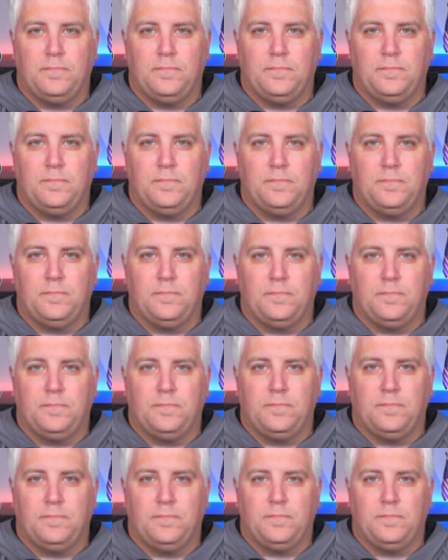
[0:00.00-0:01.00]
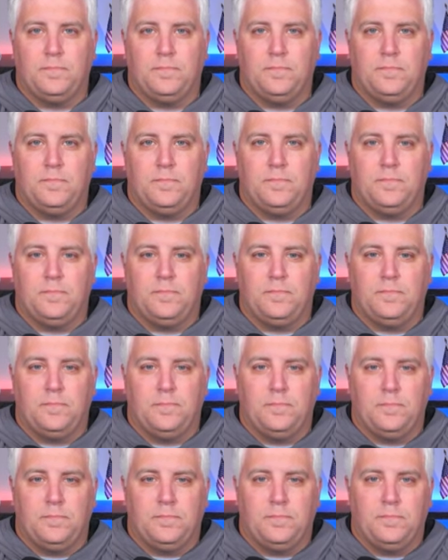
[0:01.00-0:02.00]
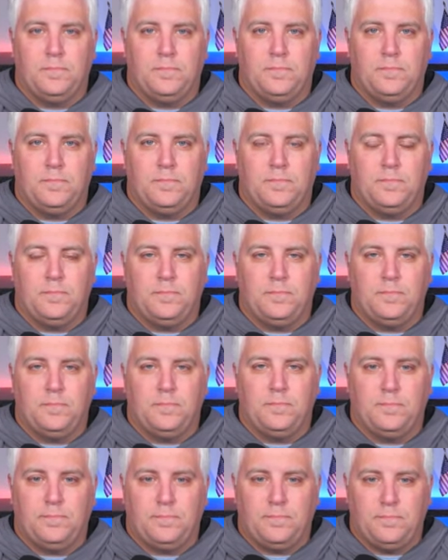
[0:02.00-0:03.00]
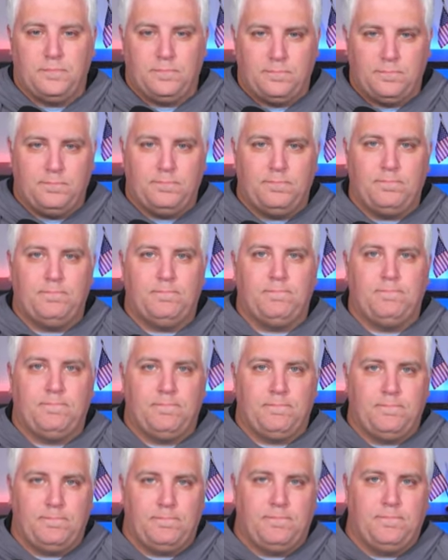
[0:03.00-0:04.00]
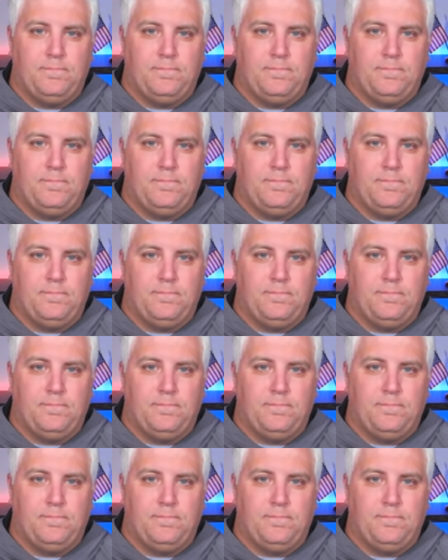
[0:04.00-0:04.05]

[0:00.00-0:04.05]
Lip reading: The person shown says nothing.